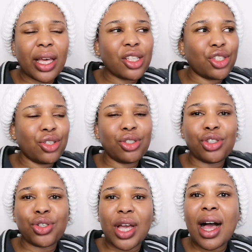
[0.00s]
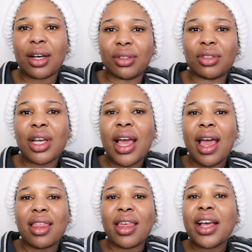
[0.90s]
kids use to count.
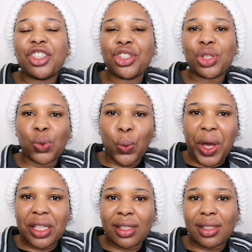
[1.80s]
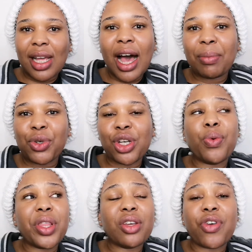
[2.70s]
That's just waste time. Or
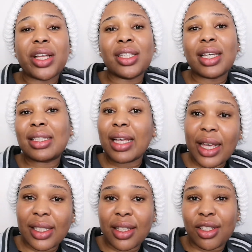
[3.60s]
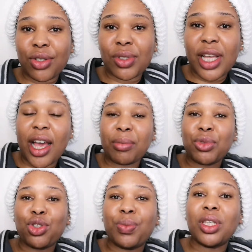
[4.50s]
when they're writing a test, there's no time
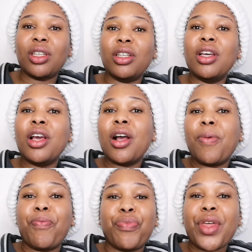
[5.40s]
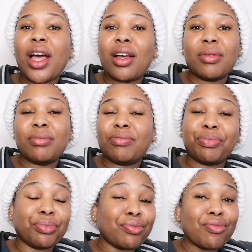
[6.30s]
to be um
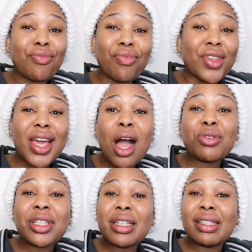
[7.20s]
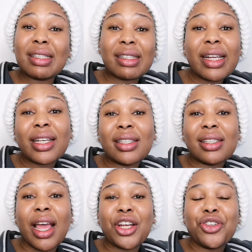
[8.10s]
counting in sticks
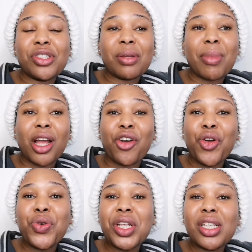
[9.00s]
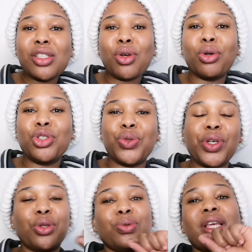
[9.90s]
and using macaronis or
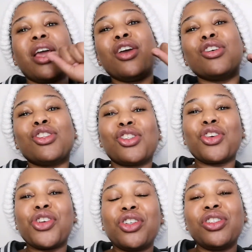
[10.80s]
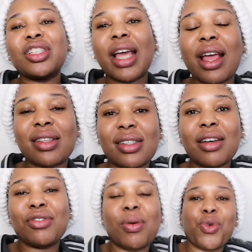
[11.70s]
doing those circles and
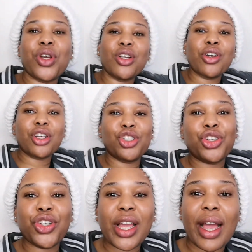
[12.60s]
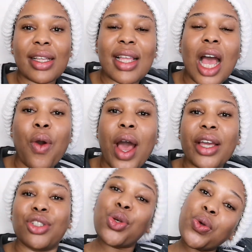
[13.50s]
stuff. So I'm quickly going to show you guys how
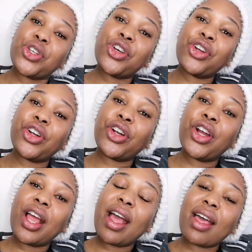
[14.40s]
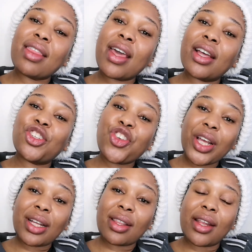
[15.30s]
I taught her that
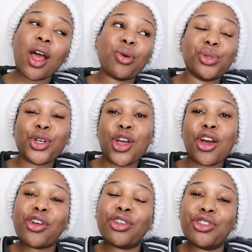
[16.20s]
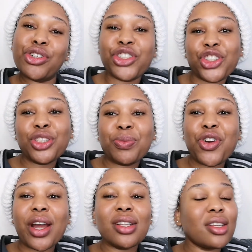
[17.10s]
trick that I also got on YouTube.
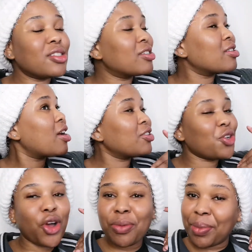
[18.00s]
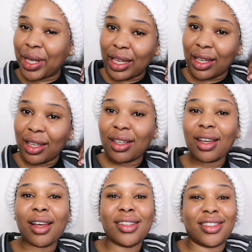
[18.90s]
Credit is not on me,
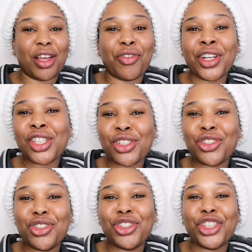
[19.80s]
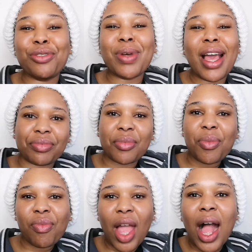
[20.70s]
definitely on YouTube.
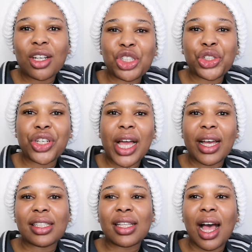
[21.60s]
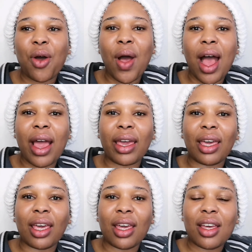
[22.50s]
I'll show you guys how
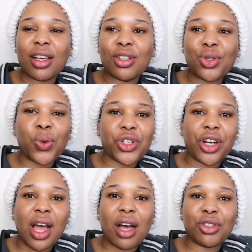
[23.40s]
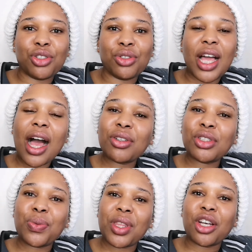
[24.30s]
I taught her how to
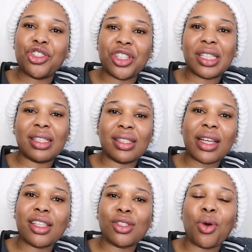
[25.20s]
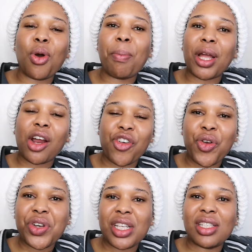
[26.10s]
count without using sticks or
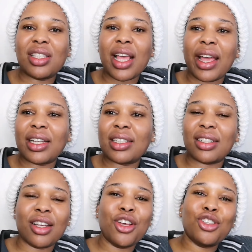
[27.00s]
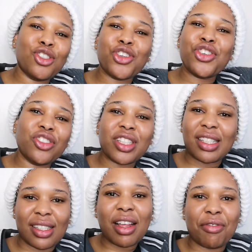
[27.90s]
macaronis and circles and
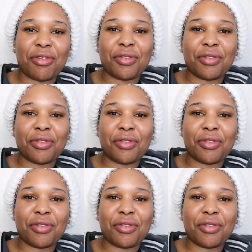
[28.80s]
stuff.